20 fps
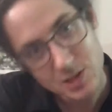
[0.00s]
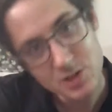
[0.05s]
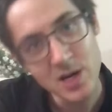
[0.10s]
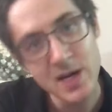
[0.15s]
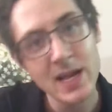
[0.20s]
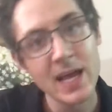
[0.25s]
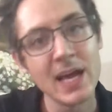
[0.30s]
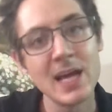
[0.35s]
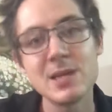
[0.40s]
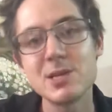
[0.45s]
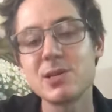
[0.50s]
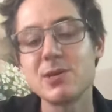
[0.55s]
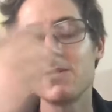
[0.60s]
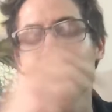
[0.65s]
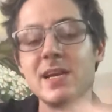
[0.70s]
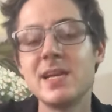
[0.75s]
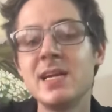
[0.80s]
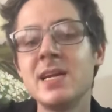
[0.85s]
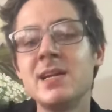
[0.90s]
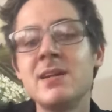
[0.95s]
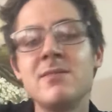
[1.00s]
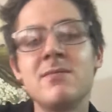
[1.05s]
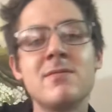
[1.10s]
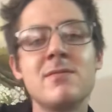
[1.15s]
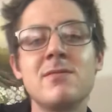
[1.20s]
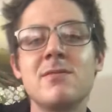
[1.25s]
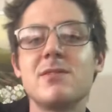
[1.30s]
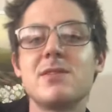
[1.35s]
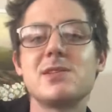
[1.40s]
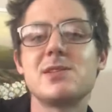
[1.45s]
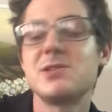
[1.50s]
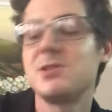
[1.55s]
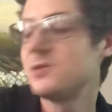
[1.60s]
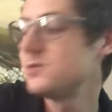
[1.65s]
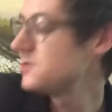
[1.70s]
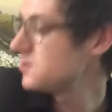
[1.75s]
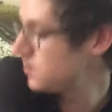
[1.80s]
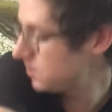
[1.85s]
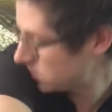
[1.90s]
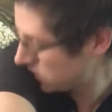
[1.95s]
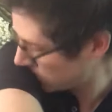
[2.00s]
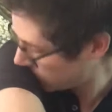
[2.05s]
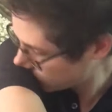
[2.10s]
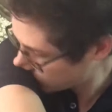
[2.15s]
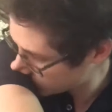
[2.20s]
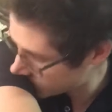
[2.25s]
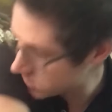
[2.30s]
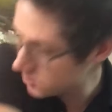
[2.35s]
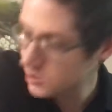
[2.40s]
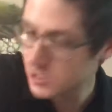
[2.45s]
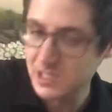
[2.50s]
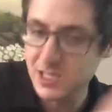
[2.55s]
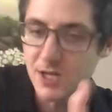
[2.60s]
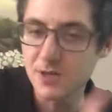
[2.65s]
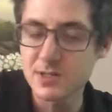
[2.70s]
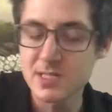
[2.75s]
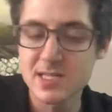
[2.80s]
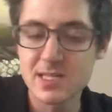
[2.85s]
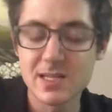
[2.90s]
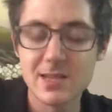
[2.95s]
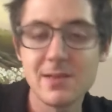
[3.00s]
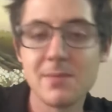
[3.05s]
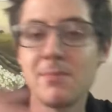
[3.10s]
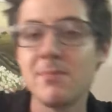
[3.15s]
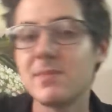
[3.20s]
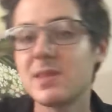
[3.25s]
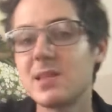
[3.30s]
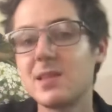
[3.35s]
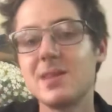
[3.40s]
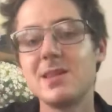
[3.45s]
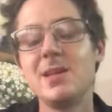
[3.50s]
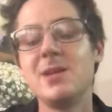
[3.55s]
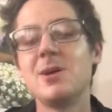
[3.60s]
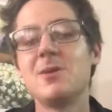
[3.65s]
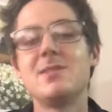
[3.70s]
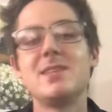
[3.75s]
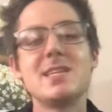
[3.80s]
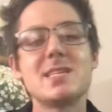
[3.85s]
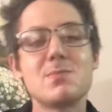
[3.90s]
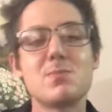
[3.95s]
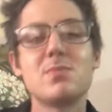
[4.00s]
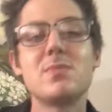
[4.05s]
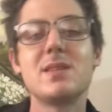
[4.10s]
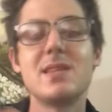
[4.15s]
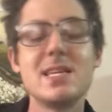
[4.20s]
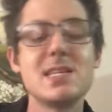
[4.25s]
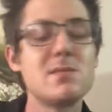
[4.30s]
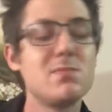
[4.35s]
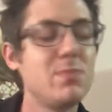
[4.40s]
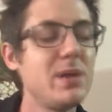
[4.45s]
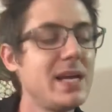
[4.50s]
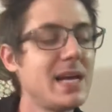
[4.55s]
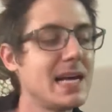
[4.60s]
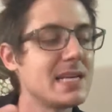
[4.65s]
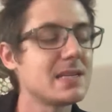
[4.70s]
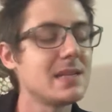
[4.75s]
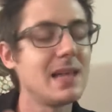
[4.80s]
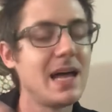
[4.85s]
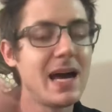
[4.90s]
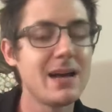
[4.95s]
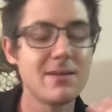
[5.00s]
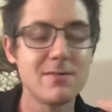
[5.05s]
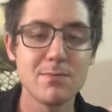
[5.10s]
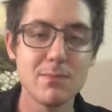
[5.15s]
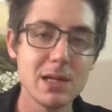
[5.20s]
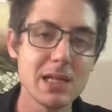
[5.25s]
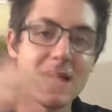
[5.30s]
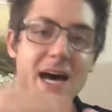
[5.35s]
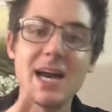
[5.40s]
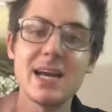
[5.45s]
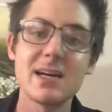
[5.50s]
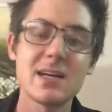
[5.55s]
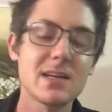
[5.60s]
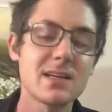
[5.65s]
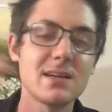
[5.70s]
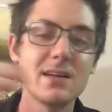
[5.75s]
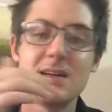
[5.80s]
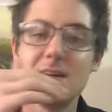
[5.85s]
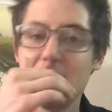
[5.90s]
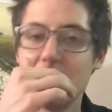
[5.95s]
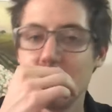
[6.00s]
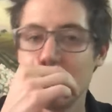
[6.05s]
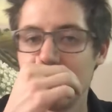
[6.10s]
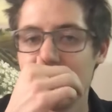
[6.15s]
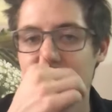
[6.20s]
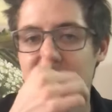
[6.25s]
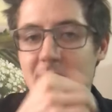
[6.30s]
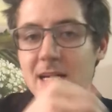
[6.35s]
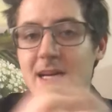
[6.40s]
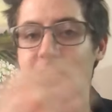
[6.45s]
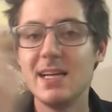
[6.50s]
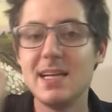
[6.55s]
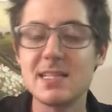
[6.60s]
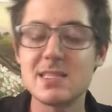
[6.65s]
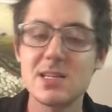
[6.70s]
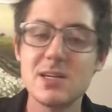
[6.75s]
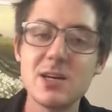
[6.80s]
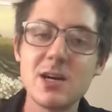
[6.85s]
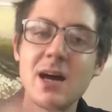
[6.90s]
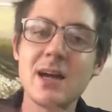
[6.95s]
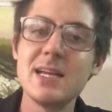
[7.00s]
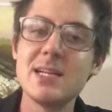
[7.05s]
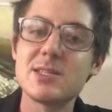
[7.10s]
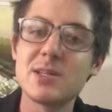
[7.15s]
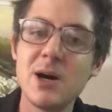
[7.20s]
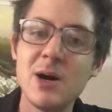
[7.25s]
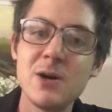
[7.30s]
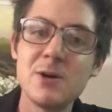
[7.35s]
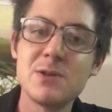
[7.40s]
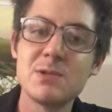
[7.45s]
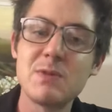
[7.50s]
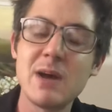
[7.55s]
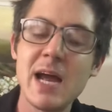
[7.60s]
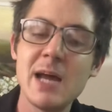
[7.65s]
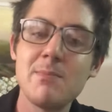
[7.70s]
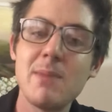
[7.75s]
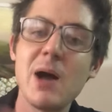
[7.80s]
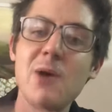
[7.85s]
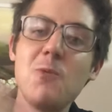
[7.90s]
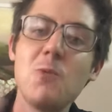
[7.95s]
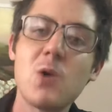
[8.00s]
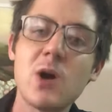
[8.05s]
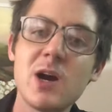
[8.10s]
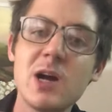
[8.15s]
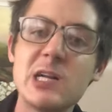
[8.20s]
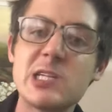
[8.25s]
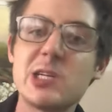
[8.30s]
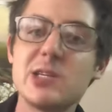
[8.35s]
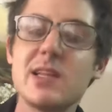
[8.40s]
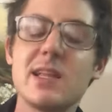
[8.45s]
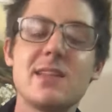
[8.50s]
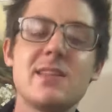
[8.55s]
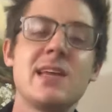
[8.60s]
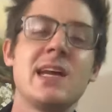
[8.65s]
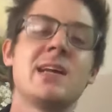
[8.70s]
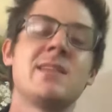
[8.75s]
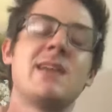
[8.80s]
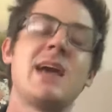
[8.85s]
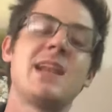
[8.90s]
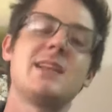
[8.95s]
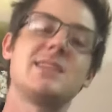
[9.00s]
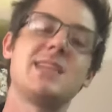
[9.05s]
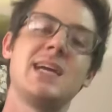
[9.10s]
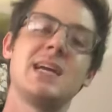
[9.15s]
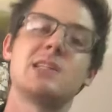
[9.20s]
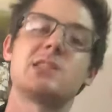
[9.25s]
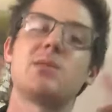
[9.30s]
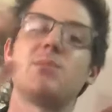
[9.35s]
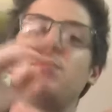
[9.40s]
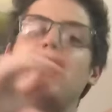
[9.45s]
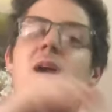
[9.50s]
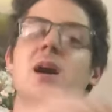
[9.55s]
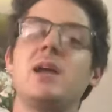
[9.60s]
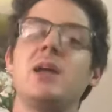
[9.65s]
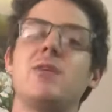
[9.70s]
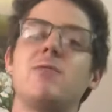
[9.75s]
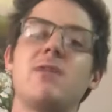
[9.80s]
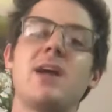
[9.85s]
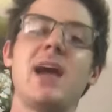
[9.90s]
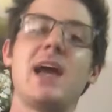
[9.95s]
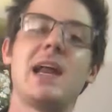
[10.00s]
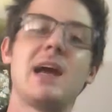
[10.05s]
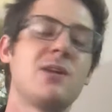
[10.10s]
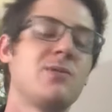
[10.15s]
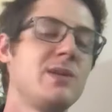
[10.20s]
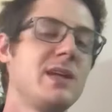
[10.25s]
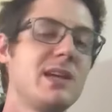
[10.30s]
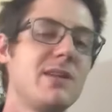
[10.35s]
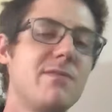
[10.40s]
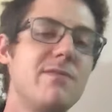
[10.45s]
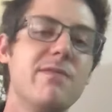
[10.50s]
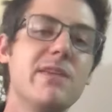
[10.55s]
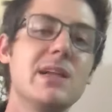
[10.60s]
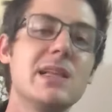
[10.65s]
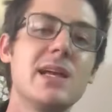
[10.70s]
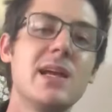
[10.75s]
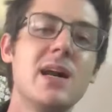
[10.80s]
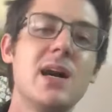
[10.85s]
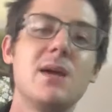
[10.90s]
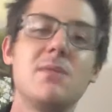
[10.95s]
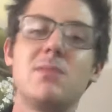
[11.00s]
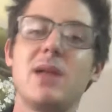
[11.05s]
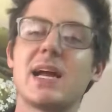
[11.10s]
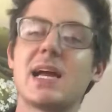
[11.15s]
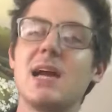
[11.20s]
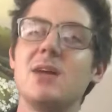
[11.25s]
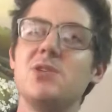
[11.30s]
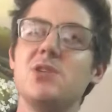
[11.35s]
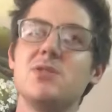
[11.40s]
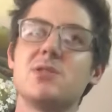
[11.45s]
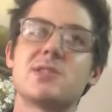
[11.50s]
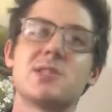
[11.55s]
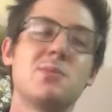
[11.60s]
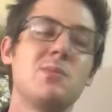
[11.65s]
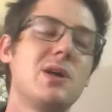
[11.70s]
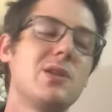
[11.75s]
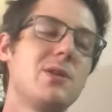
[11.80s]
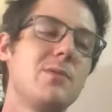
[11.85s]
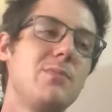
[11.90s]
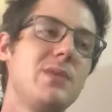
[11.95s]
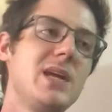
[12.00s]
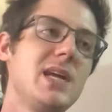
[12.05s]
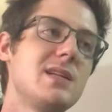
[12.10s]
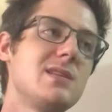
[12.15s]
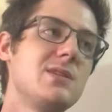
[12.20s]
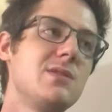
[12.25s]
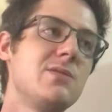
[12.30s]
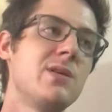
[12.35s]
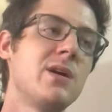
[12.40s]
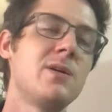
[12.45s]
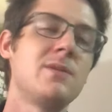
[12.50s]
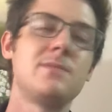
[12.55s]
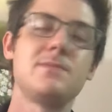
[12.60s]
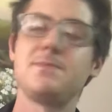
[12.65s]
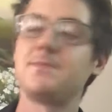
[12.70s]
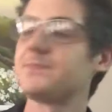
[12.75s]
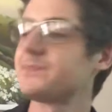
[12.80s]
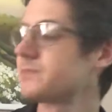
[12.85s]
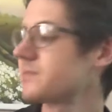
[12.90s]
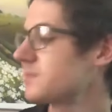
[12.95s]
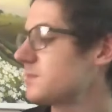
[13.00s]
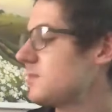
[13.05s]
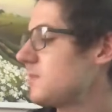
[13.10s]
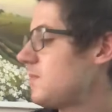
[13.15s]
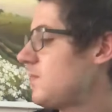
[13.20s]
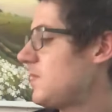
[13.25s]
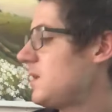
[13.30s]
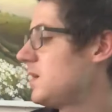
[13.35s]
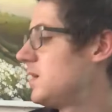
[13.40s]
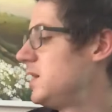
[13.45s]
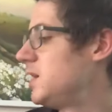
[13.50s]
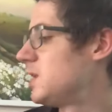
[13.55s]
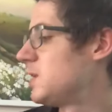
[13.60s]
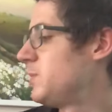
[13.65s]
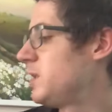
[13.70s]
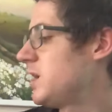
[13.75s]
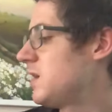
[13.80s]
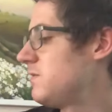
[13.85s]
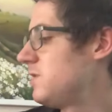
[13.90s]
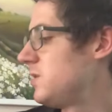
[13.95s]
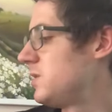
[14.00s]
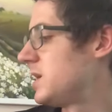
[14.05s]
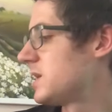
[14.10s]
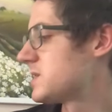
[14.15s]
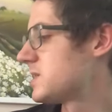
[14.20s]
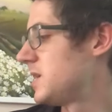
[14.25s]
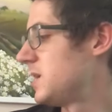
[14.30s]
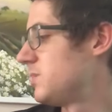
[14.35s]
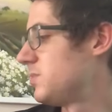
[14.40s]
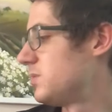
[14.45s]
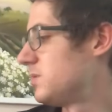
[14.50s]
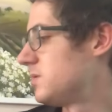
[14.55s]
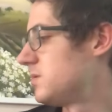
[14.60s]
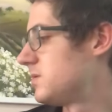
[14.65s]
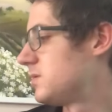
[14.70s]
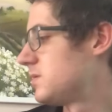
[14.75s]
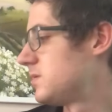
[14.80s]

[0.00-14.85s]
was trying to enter it in too too close to the you know this this beat has a lot of melodic it's good on its own right my words are the thing that dance upon it right i don't need to fill it up like i do some other beats you know here let me give you an example